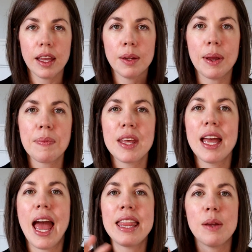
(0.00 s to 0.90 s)
Anyway,
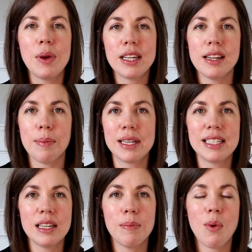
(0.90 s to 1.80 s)
and then we ended up at
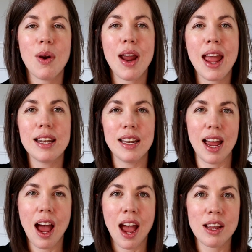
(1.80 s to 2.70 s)
Singapore, and
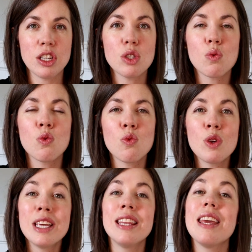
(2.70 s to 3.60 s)
I just
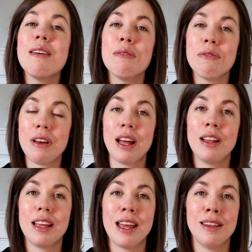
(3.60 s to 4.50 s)
really
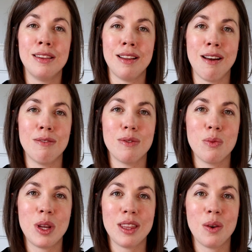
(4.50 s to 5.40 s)
fell in love
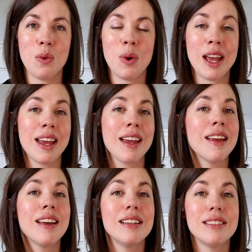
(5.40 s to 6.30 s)
with the
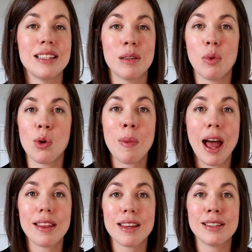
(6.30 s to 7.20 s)
way Singapore
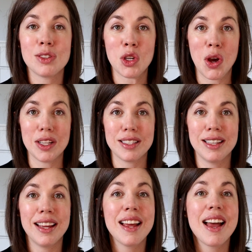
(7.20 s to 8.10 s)
math is taught.
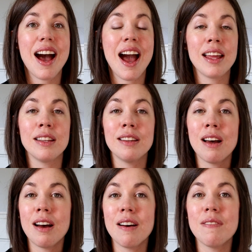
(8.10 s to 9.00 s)
I
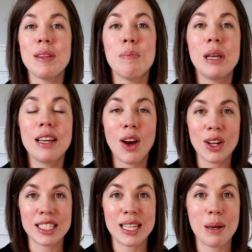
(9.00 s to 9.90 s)
love the big
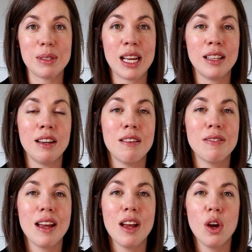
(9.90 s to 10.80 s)
concepts. I
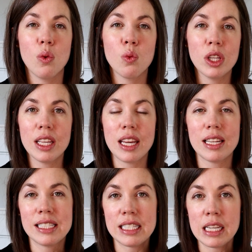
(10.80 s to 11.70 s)
love
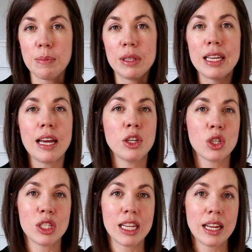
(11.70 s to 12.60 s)
really deeply
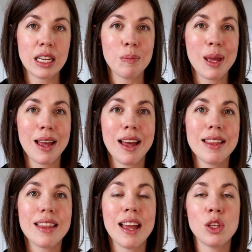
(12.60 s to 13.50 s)
understanding
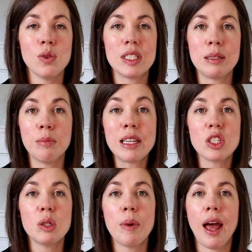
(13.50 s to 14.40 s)
math and using
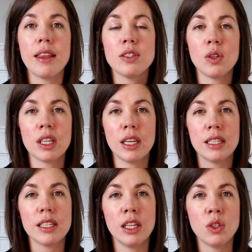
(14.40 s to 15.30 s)
mental math so the
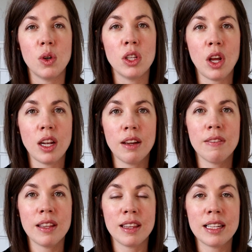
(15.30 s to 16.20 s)
kids could do a lot
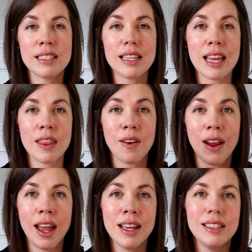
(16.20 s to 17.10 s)
of the things in
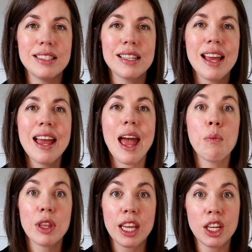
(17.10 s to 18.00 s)
their heads.
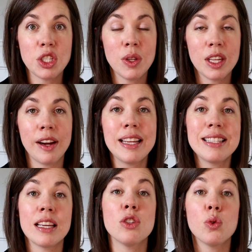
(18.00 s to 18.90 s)
And what they could do in their
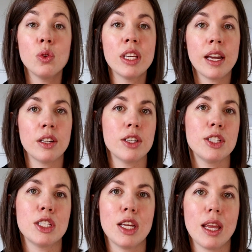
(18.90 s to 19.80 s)
heads, they truly
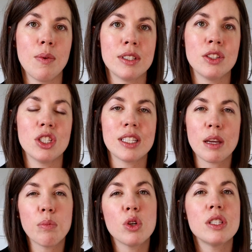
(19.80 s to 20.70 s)
understood. It wasn't just
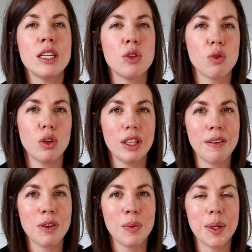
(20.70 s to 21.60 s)
like procedural,
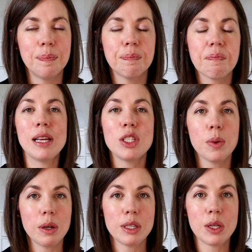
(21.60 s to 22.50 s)
if you will. And
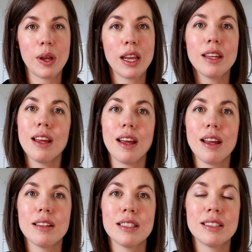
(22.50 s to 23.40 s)
so we were doing
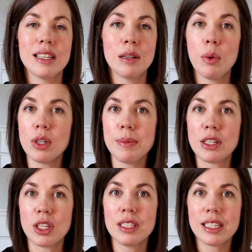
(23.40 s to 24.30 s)
Singapore
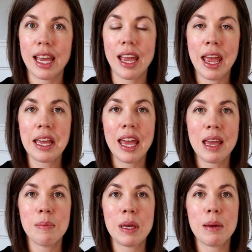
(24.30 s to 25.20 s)
Dimensions,
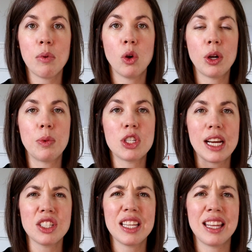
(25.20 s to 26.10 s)
KAKB program, which
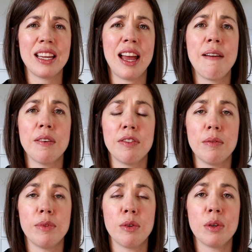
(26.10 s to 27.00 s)
I actually think I have a
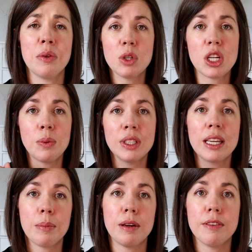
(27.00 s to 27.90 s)
flip through, which I will
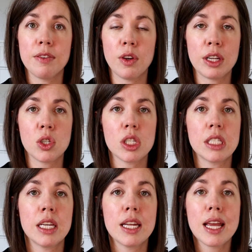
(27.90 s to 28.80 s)
link above if you're
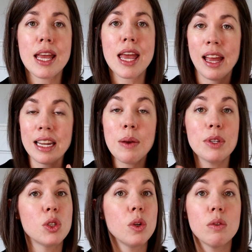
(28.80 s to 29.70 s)
interested. And he
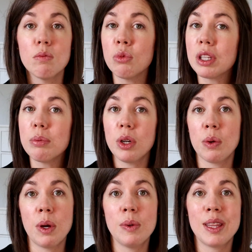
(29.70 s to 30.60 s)
was doing really
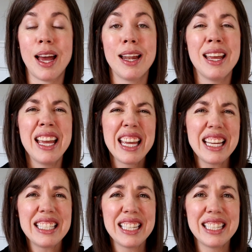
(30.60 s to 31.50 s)
pretty well with that.
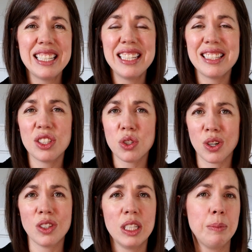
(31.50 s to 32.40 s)
He did
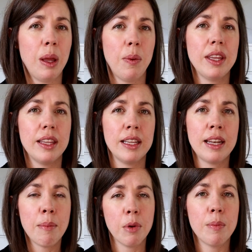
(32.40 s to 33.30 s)
struggle a bit with the
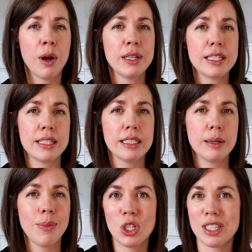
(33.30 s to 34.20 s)
number bond
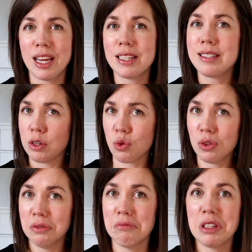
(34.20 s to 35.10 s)
system, which is kind of
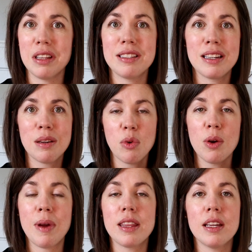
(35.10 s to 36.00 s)
central to the
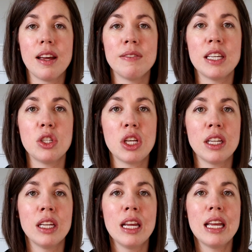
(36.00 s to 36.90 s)
Singapore method of
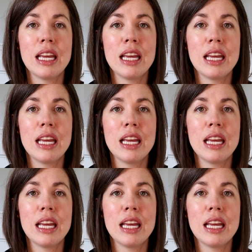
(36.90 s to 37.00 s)
teaching.